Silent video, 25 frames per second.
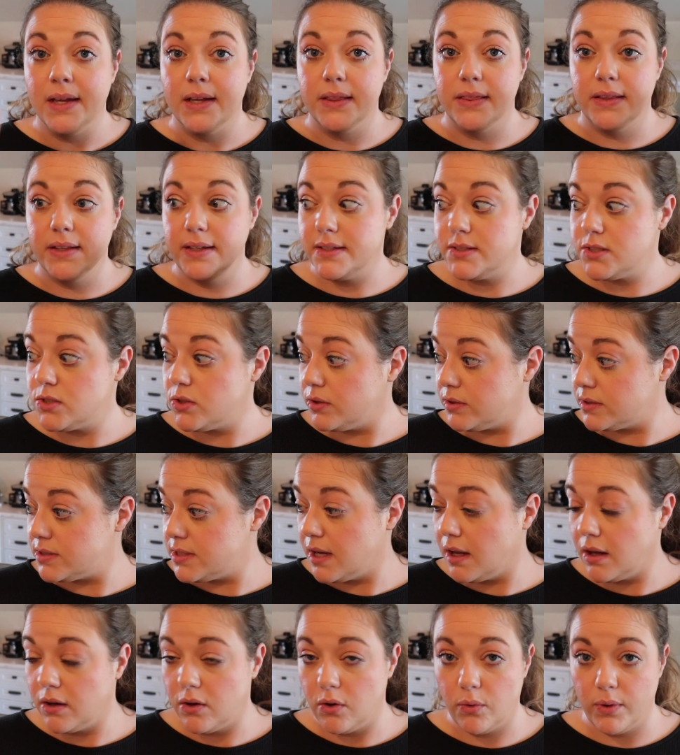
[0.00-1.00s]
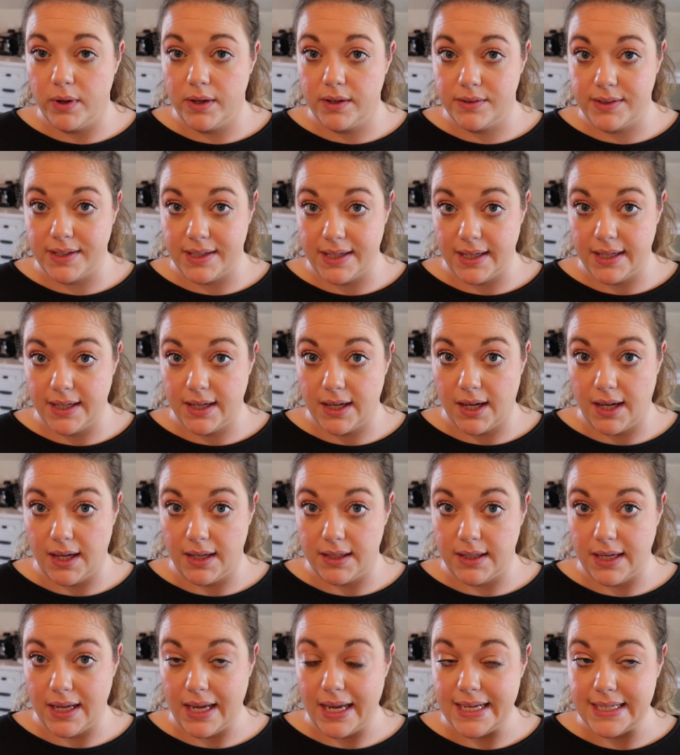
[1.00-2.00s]
This tung oil that I
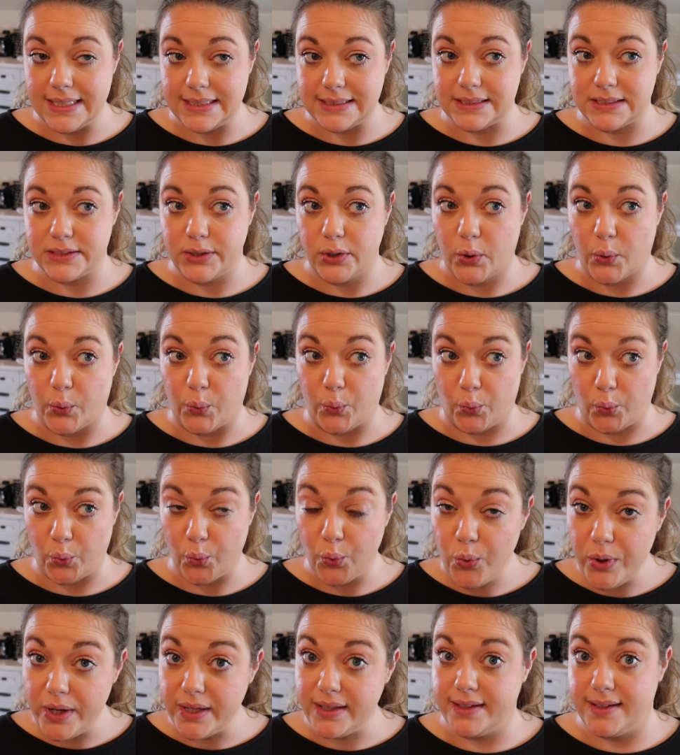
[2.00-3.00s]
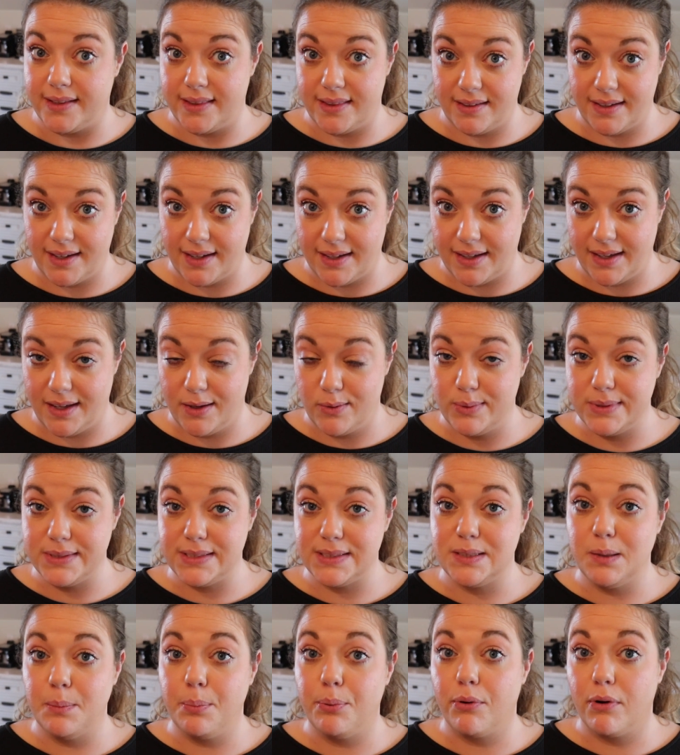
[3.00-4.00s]
got is really thick. It
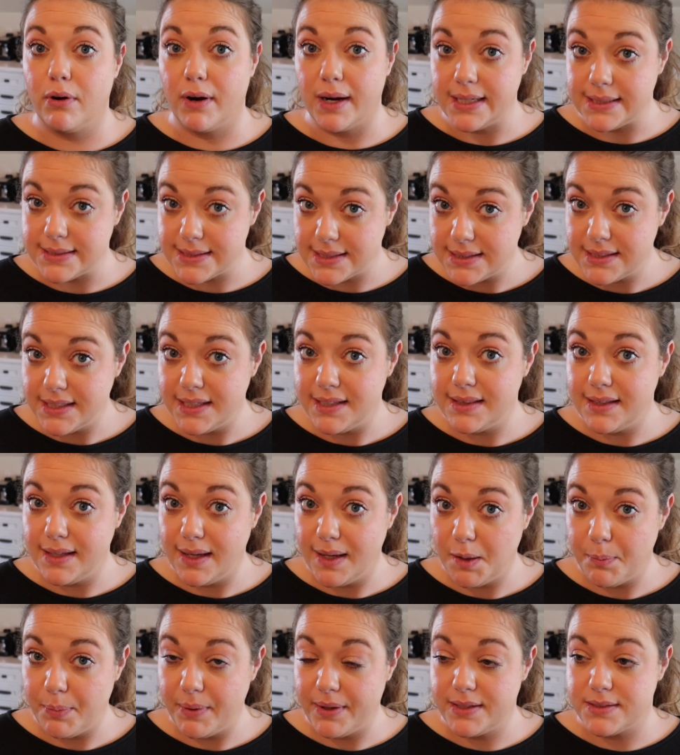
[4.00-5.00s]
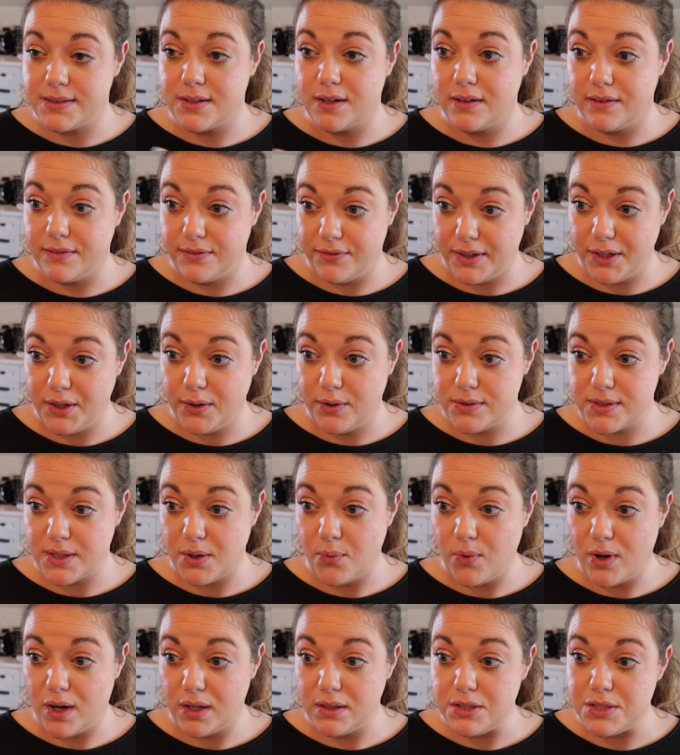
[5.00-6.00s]
was surprisingly thick because all the videos I
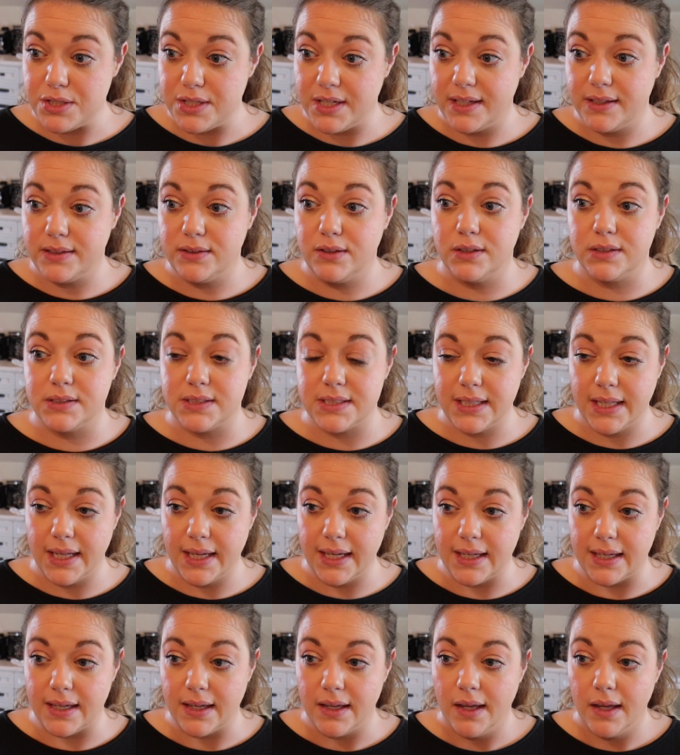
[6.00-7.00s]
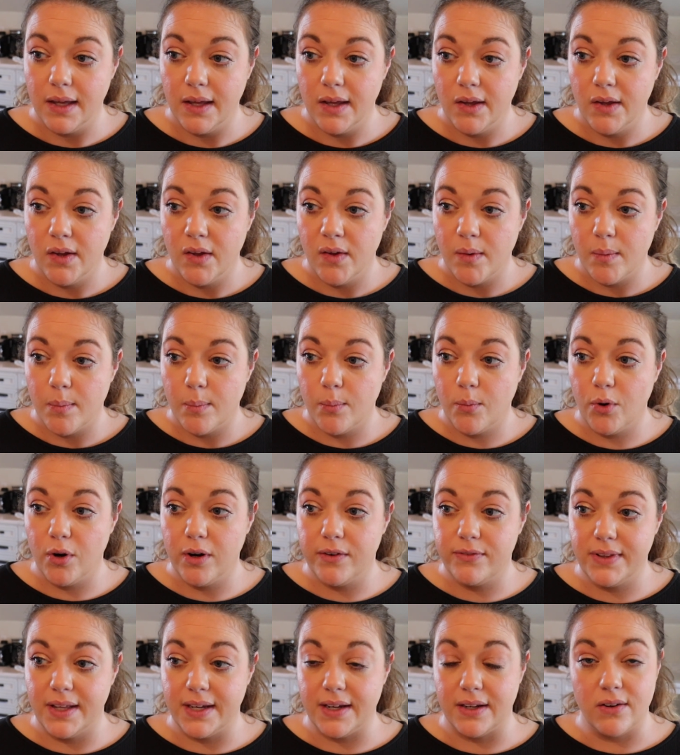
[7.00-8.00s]
watched, it looked like more
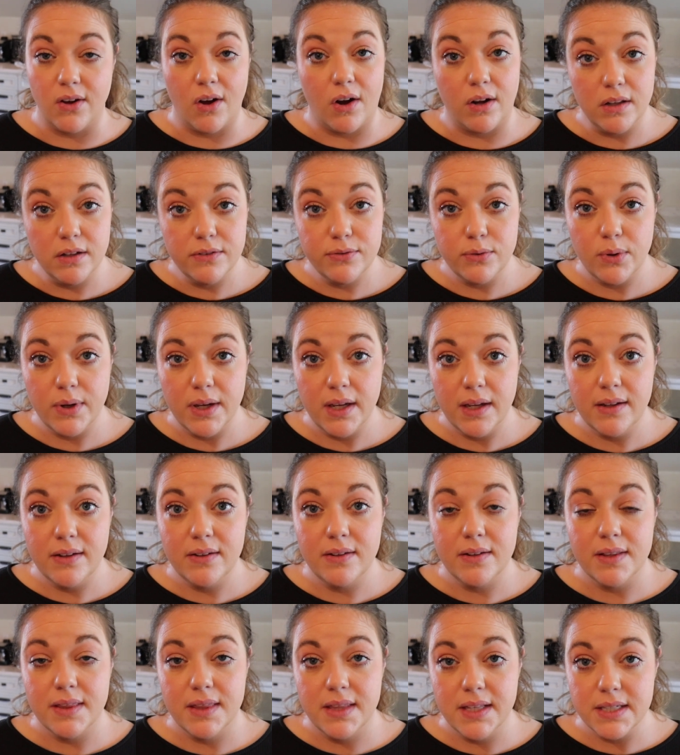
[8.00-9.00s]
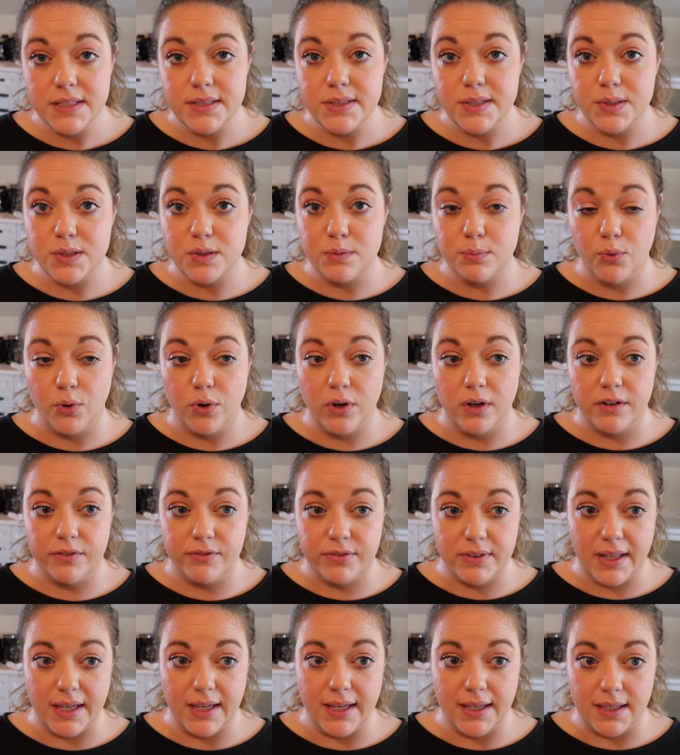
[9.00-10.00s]
of like an olive oil. This is more
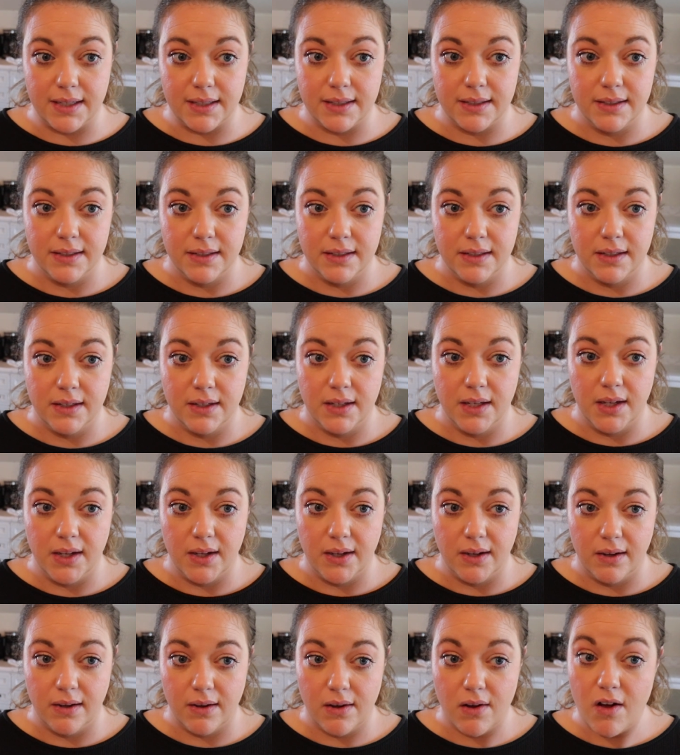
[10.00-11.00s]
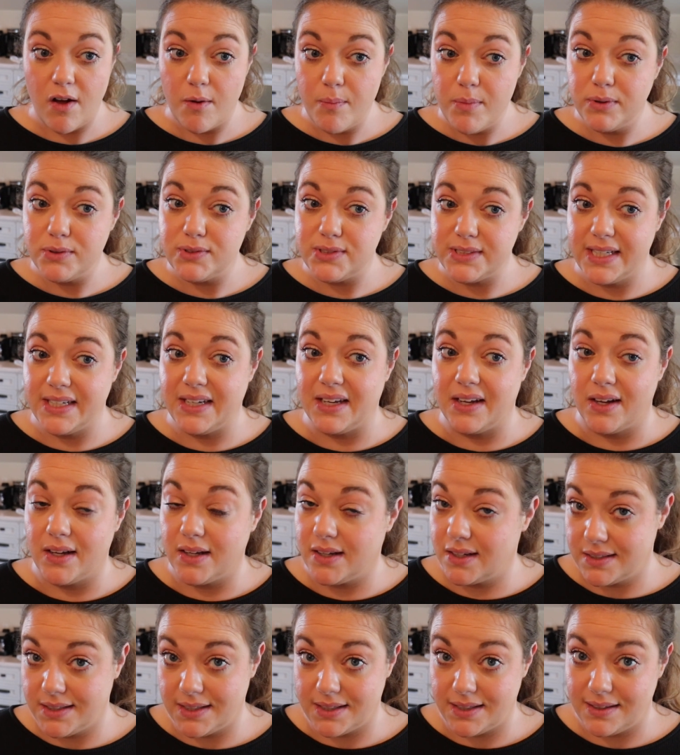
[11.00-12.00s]
of like almost like
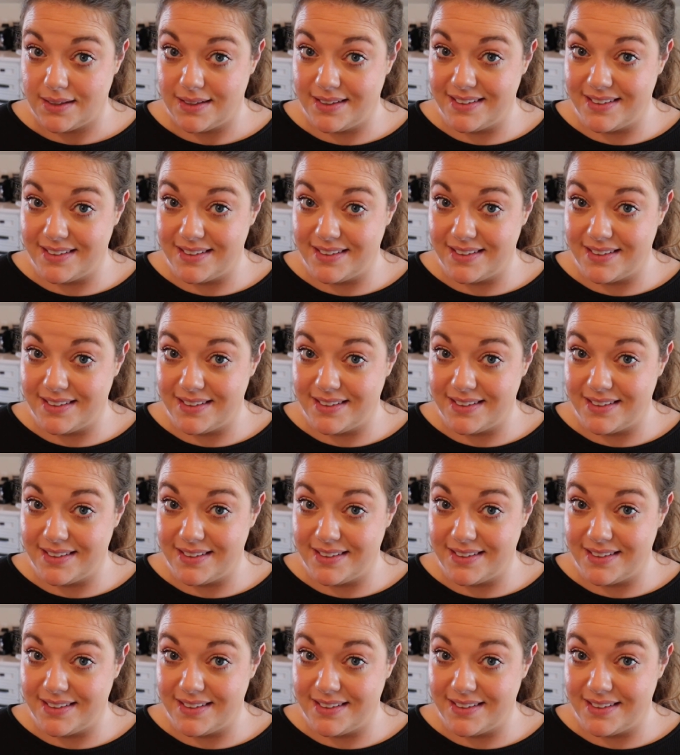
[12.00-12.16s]
honey.